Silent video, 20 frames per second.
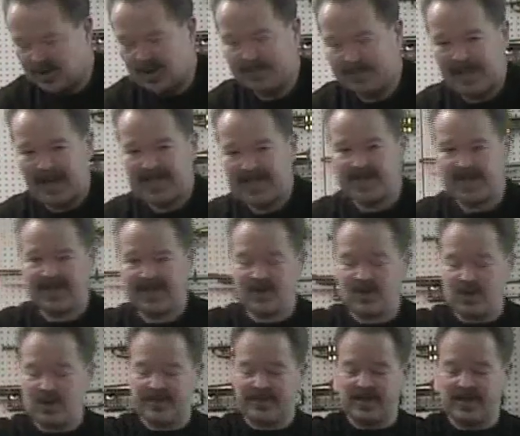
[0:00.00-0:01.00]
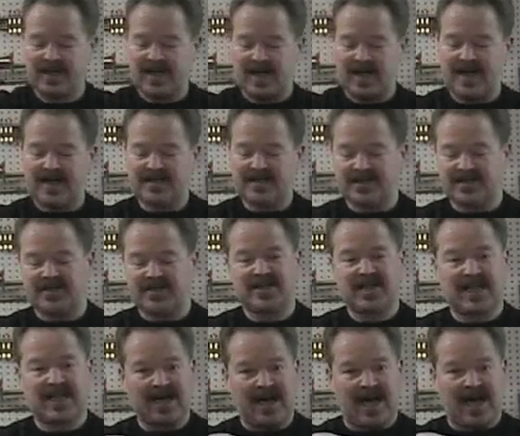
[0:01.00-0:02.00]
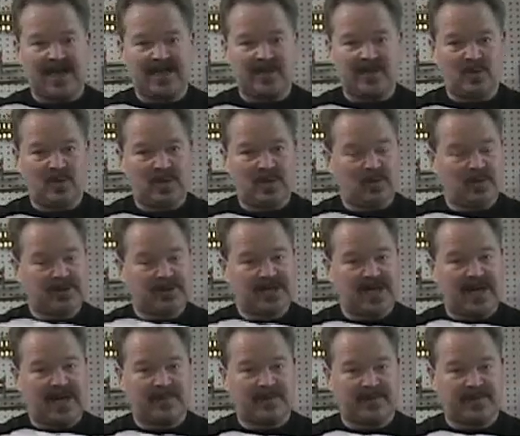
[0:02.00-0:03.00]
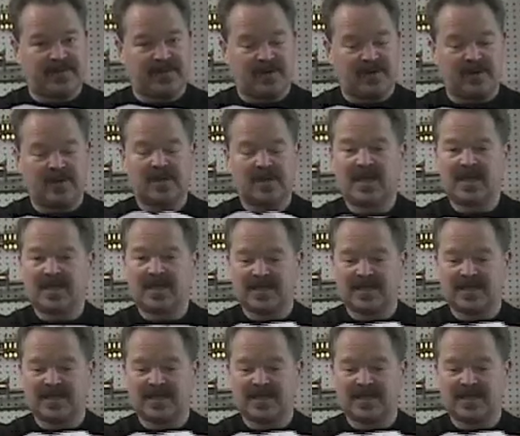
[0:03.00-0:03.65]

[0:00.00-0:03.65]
are basically two different kinds. This is a cotton one, which I prefer.